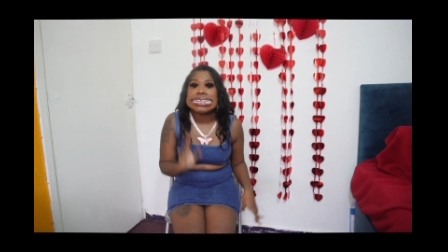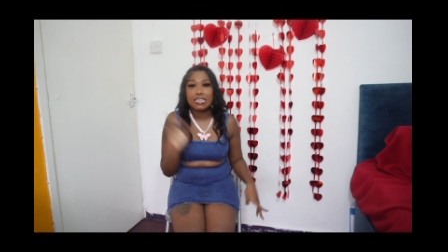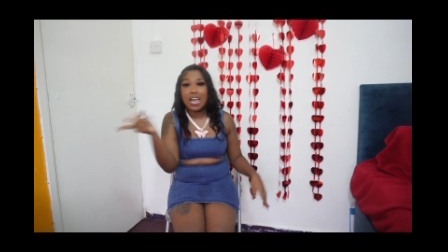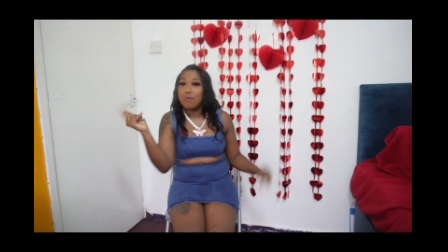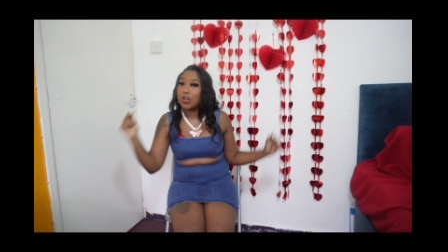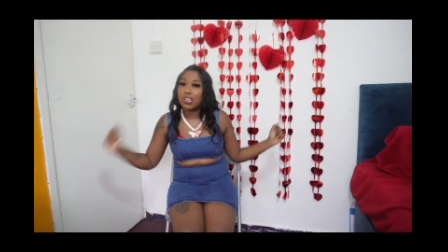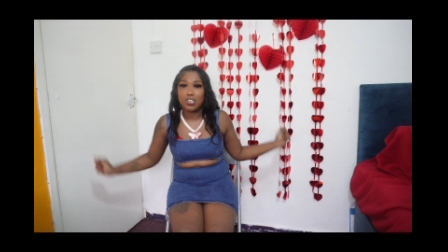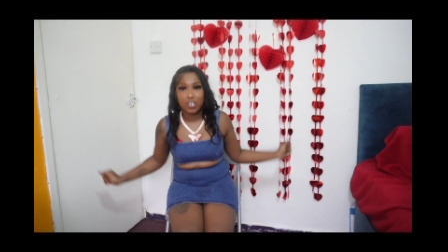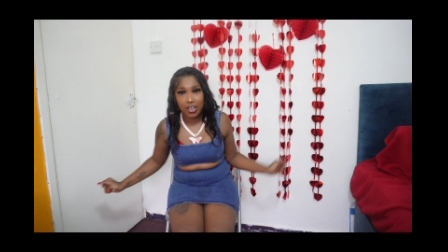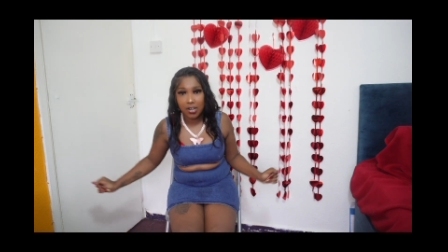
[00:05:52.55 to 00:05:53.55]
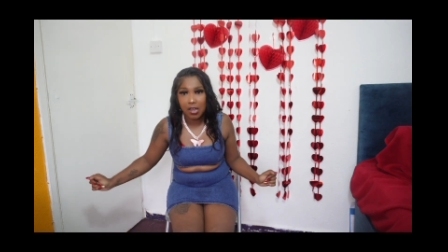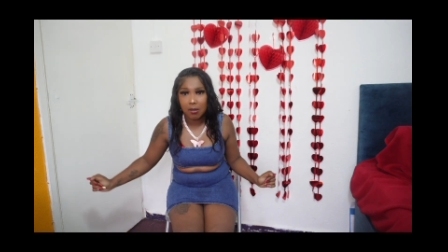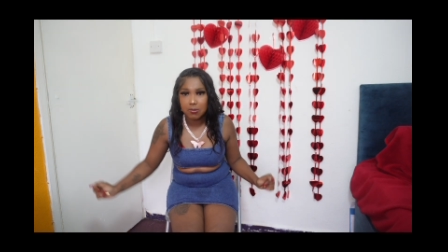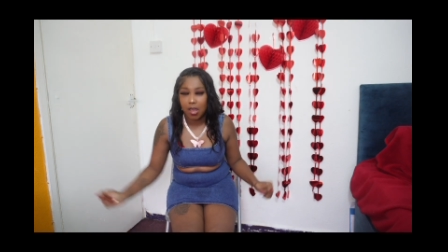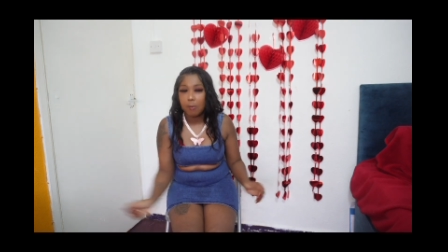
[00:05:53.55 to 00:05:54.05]
tonight we're gonna turn
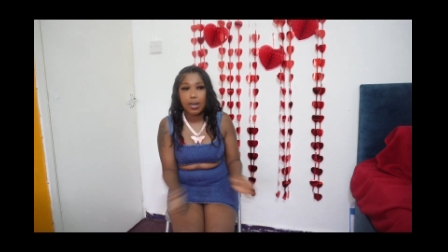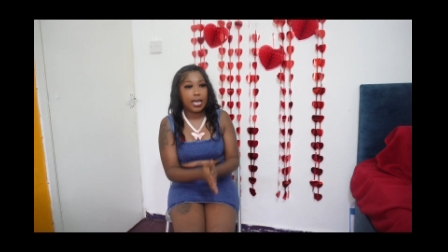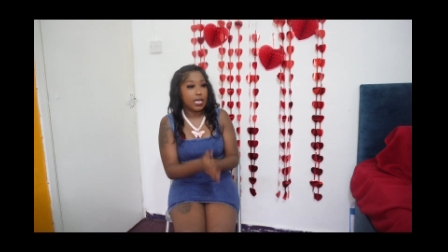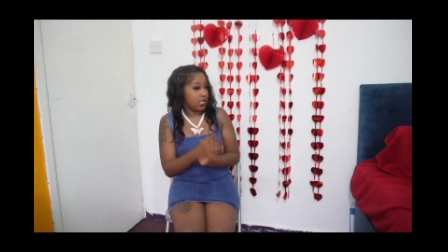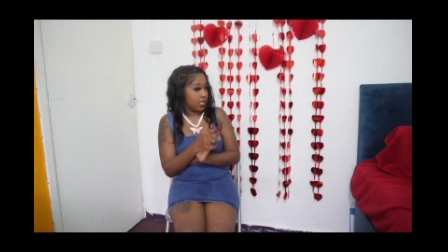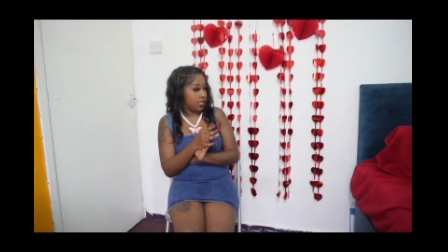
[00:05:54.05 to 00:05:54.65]
up. So I'm like,